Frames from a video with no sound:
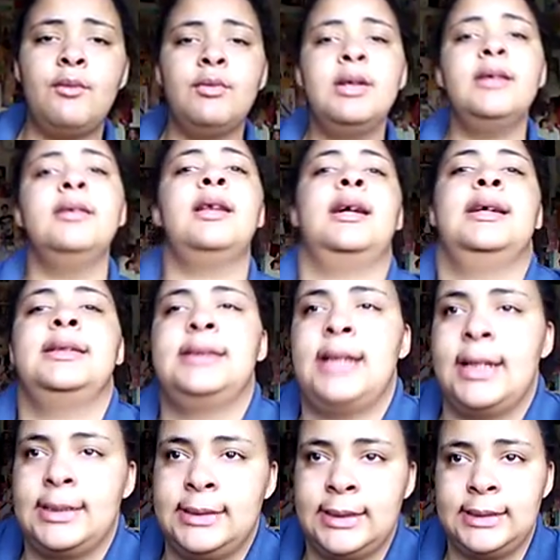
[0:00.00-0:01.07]
I
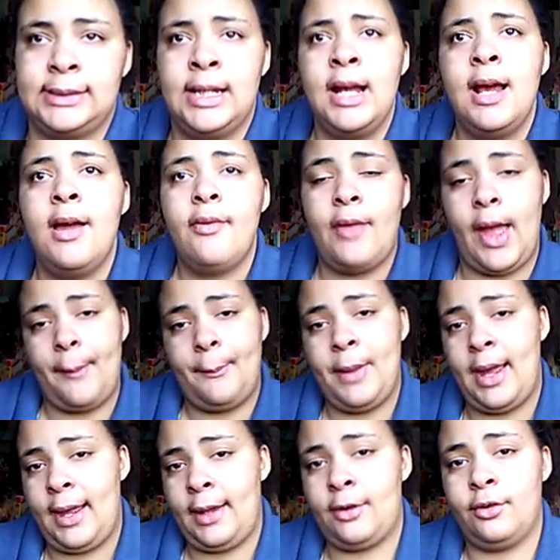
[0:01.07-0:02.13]
realized that since that
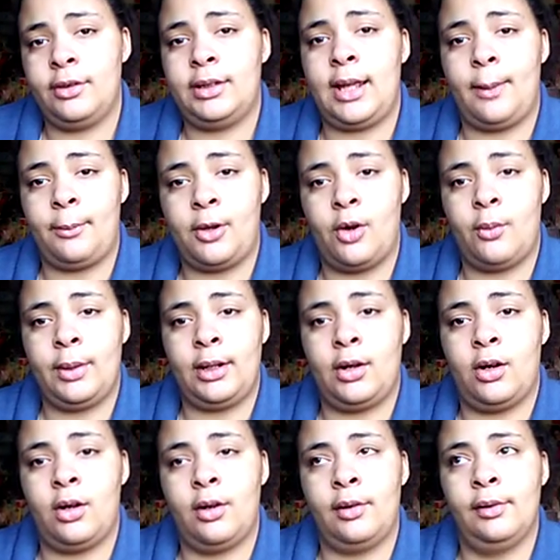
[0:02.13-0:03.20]
pattern kept going
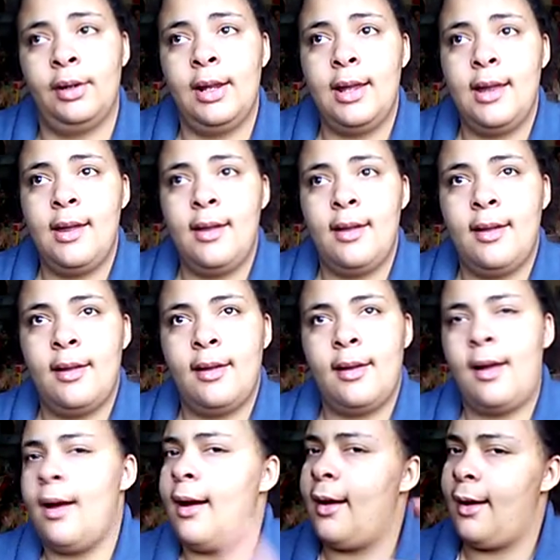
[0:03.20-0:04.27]
on,
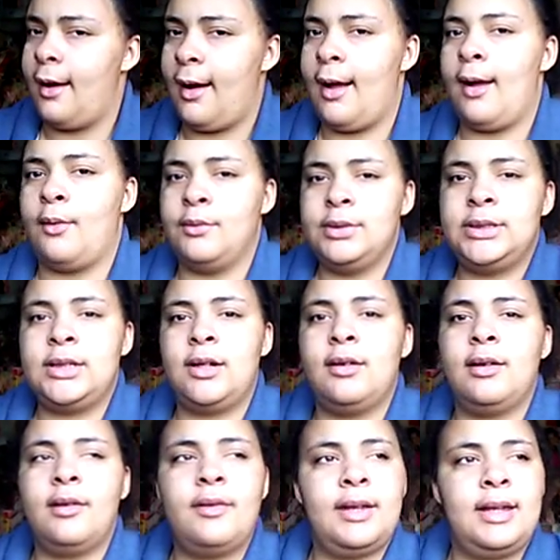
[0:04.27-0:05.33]
I was
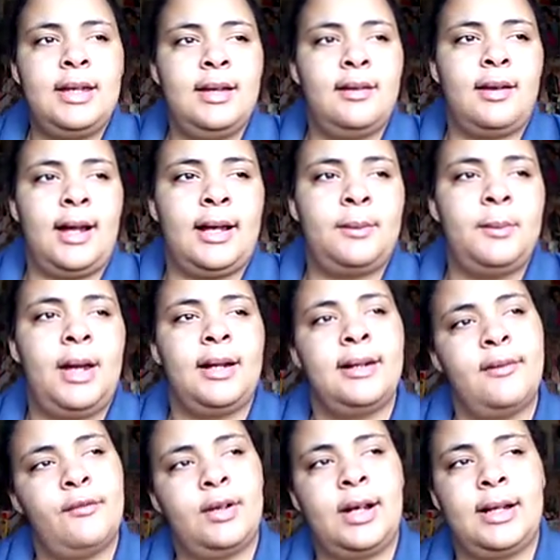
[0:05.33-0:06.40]
starting to think he liked me. I
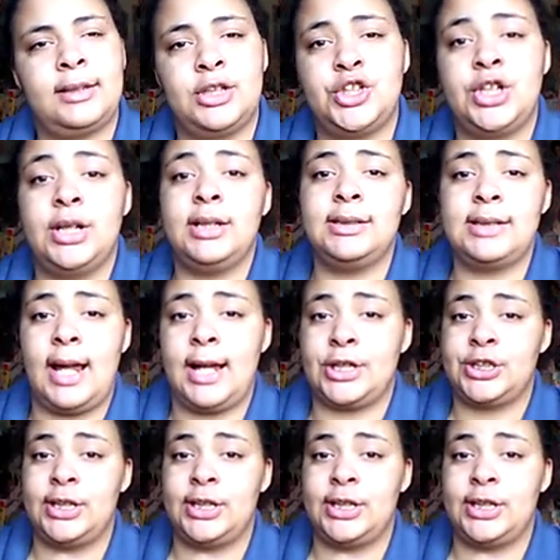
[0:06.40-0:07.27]
never got the chance to